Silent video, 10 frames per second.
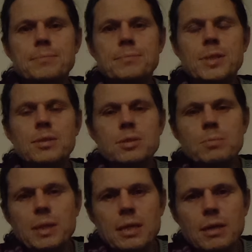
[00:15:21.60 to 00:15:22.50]
Because to
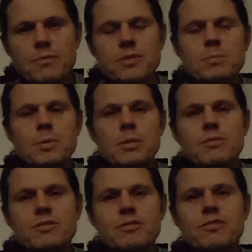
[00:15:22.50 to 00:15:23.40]
be comfortable
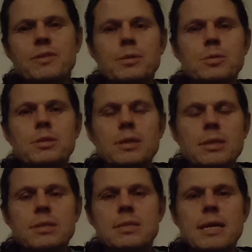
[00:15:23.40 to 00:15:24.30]
and fulfilled and
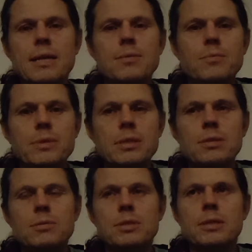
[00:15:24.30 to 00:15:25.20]
content within
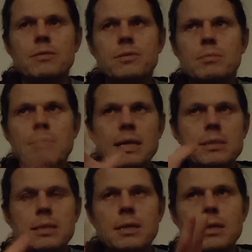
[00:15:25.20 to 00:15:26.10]
yourself, no
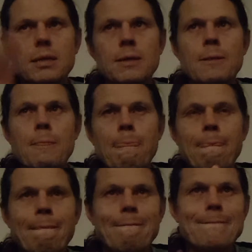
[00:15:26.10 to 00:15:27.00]
matter
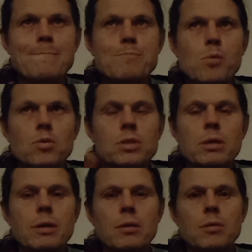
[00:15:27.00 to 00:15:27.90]
what's
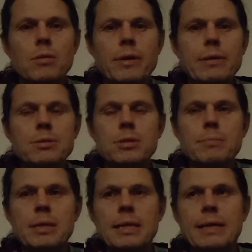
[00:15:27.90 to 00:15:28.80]
going on around you, no
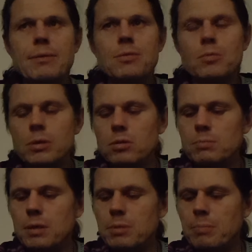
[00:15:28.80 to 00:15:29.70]
matter how the world
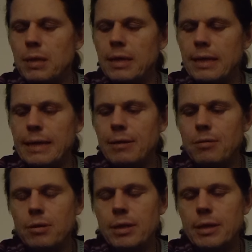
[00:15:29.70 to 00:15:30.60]
might be playing out
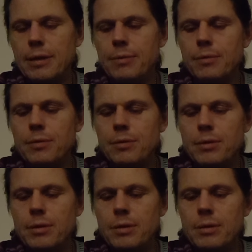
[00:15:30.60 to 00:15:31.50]
right now,
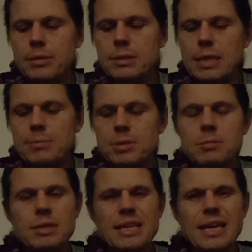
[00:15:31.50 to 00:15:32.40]
is an
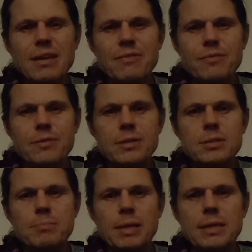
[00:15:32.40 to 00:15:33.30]
absolute gift. It's
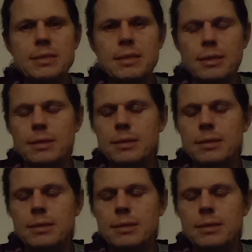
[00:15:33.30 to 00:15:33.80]
a blessing.